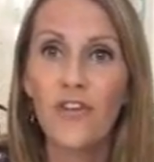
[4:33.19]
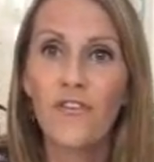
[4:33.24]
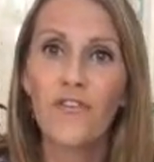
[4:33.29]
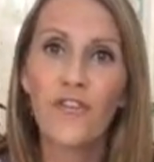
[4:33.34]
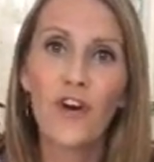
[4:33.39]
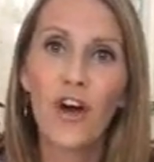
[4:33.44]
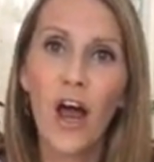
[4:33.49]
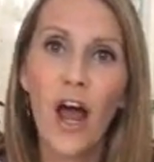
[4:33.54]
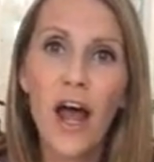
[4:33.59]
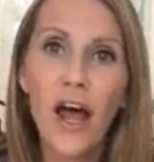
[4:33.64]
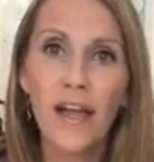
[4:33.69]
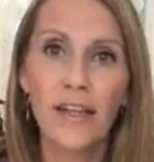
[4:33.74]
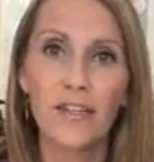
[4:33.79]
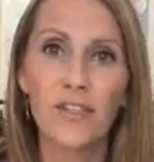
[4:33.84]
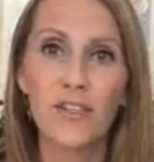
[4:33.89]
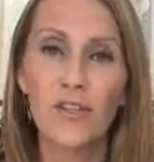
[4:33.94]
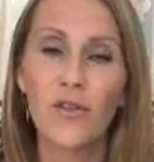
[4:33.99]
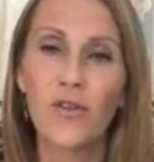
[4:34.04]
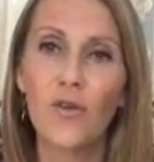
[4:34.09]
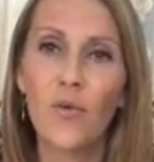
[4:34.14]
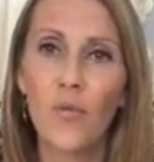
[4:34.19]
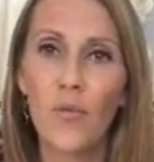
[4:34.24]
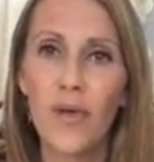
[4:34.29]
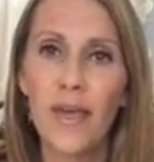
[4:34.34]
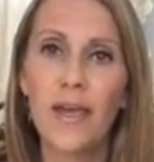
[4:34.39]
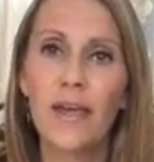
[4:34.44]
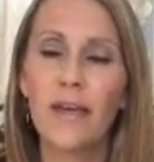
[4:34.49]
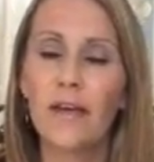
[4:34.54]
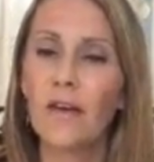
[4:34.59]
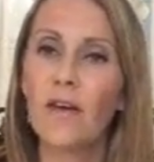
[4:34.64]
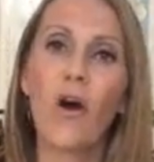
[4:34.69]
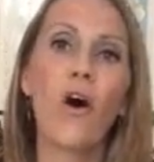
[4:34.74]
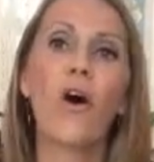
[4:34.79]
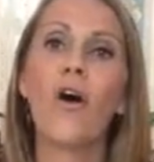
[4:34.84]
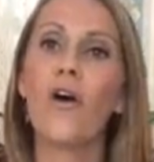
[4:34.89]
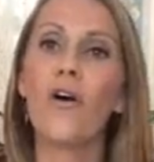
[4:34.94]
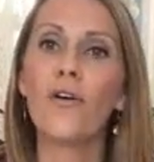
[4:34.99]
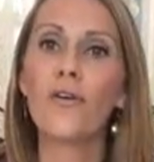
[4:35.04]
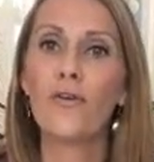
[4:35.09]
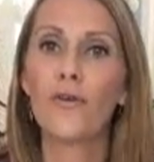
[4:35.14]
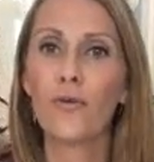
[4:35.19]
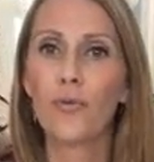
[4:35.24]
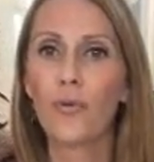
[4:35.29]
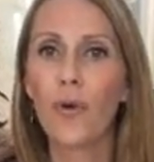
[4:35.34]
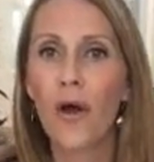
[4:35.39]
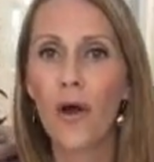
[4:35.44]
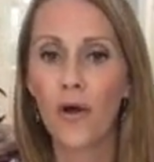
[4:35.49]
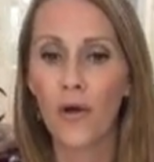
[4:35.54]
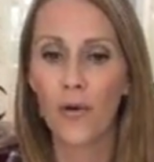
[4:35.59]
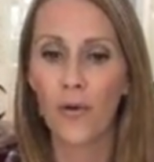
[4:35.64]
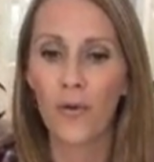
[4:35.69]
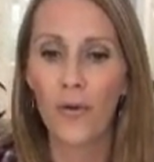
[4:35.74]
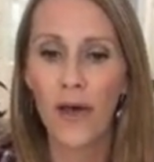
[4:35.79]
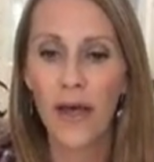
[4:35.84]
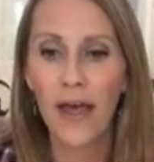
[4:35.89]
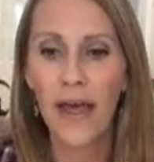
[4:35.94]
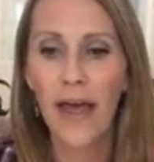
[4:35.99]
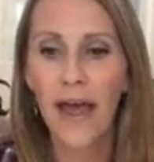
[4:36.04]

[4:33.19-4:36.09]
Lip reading: for us so that we can all grow